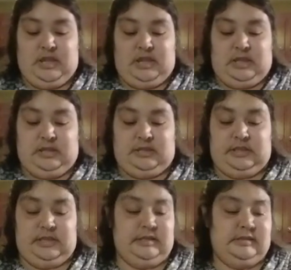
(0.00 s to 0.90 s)

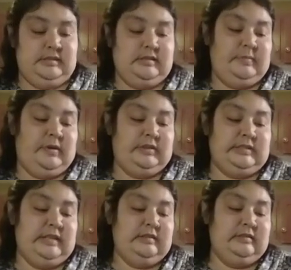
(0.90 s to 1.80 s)
this about
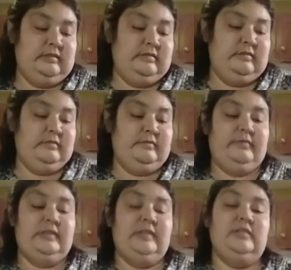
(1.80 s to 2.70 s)

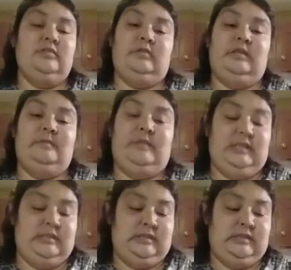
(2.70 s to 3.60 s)
15 to 20
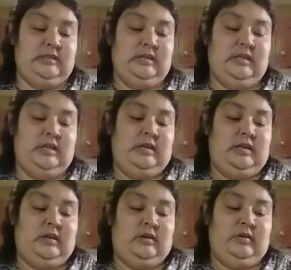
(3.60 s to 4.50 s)
minutes,
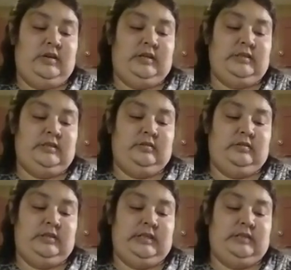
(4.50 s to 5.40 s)
or until
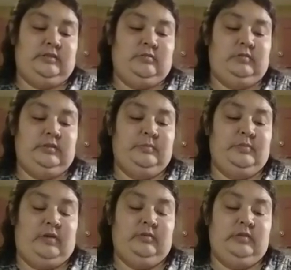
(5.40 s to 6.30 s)
it is golden
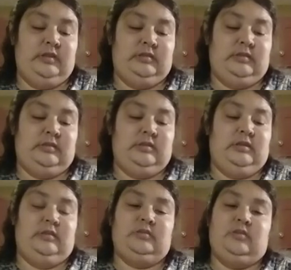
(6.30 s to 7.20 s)
brown, or
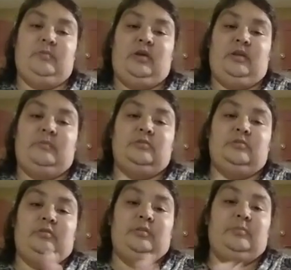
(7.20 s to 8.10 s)
until the bottom is
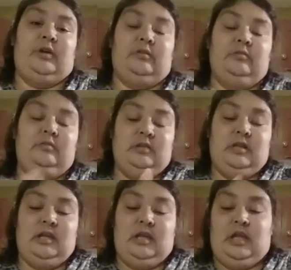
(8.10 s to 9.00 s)
golden brown,
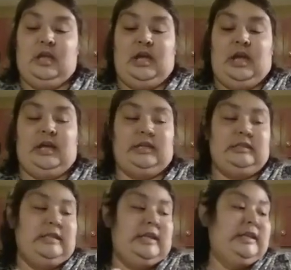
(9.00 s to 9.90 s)
and
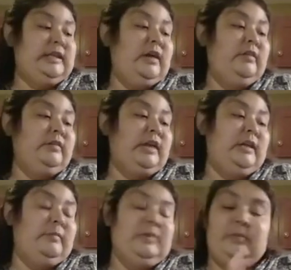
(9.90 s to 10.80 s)
take it out. And I'm
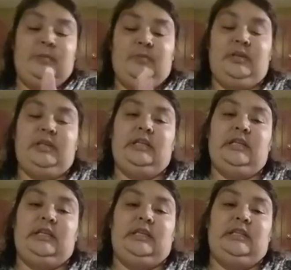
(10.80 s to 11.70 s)
going to be putting it
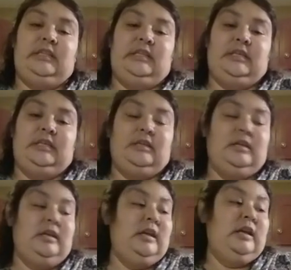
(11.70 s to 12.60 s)
in the
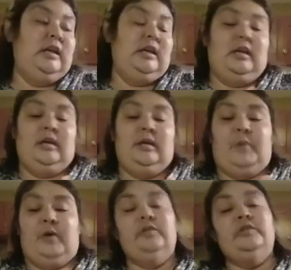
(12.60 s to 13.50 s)

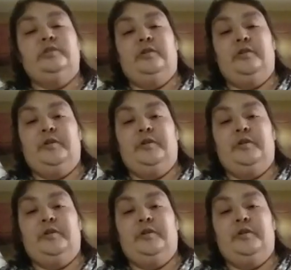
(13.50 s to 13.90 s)
powdered sugar.